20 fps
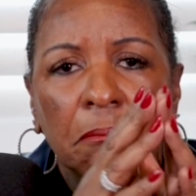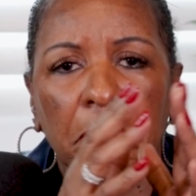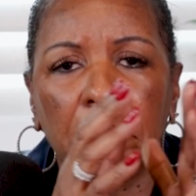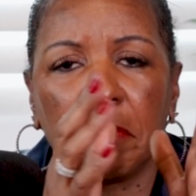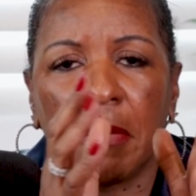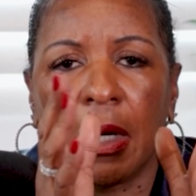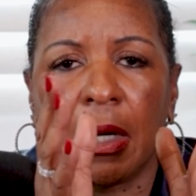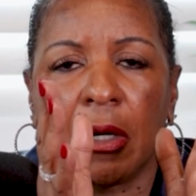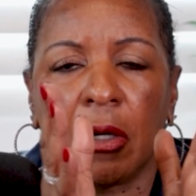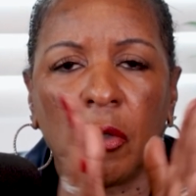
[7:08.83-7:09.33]

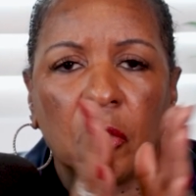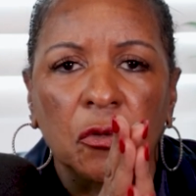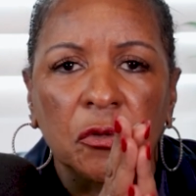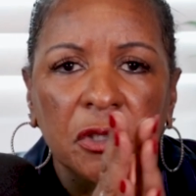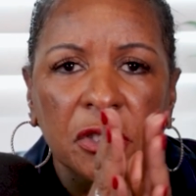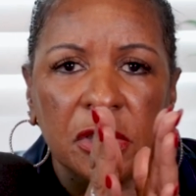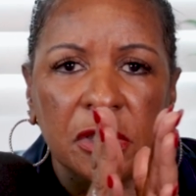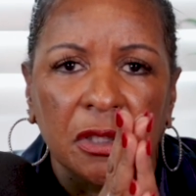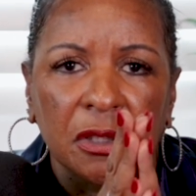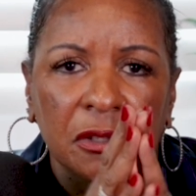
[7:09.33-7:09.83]
my
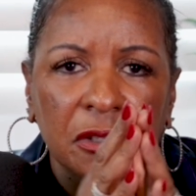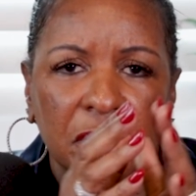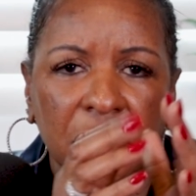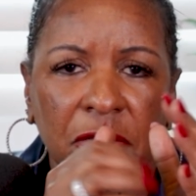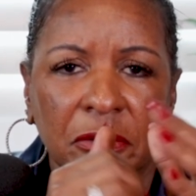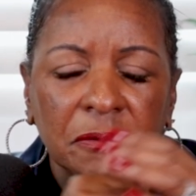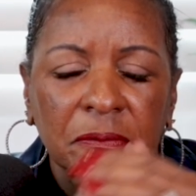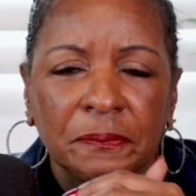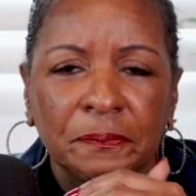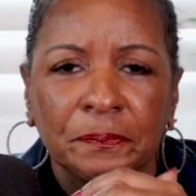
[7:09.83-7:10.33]
older sister,
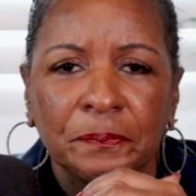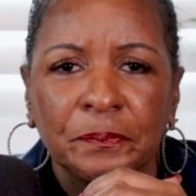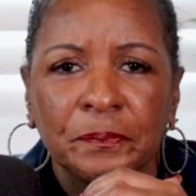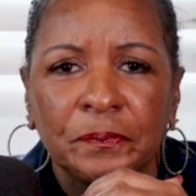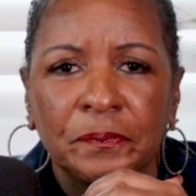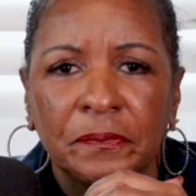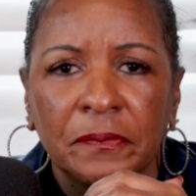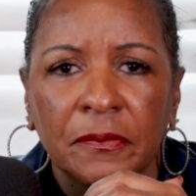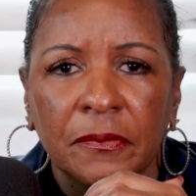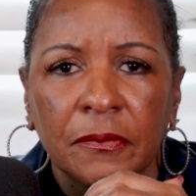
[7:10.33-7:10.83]

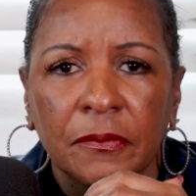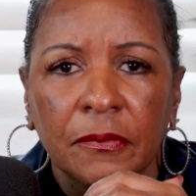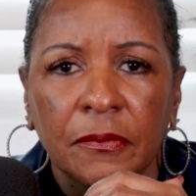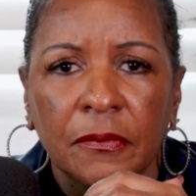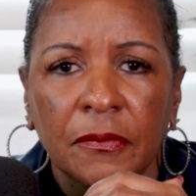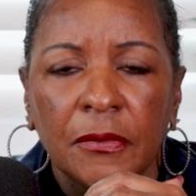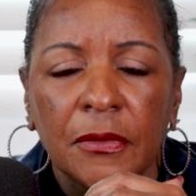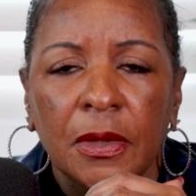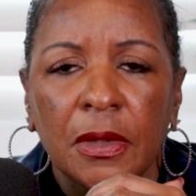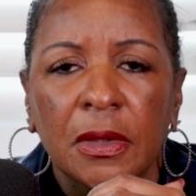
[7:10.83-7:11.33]

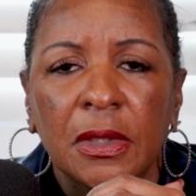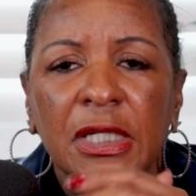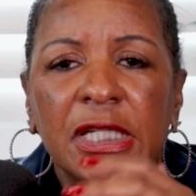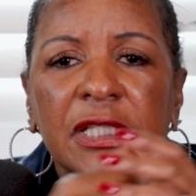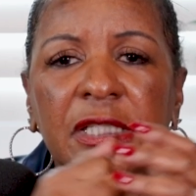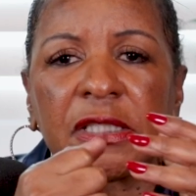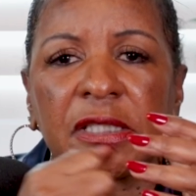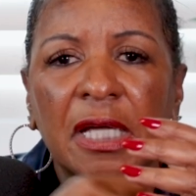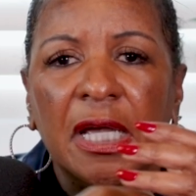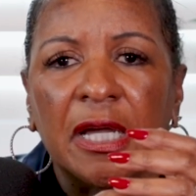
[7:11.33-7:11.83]

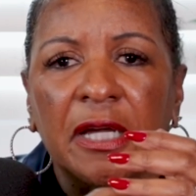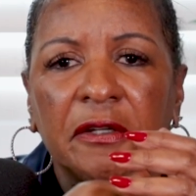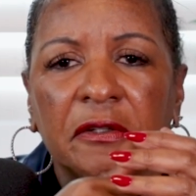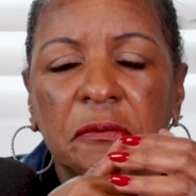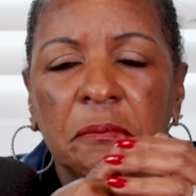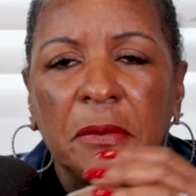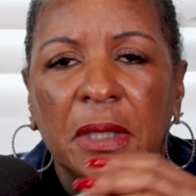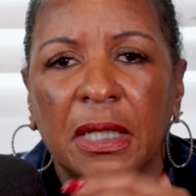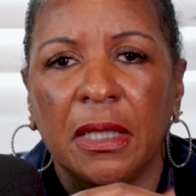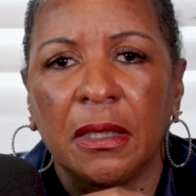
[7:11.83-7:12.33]
saved
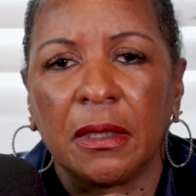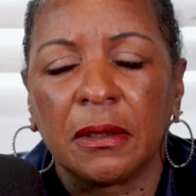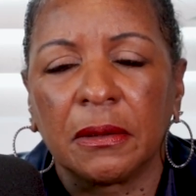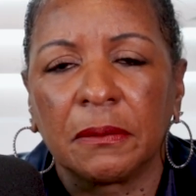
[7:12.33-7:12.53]
me.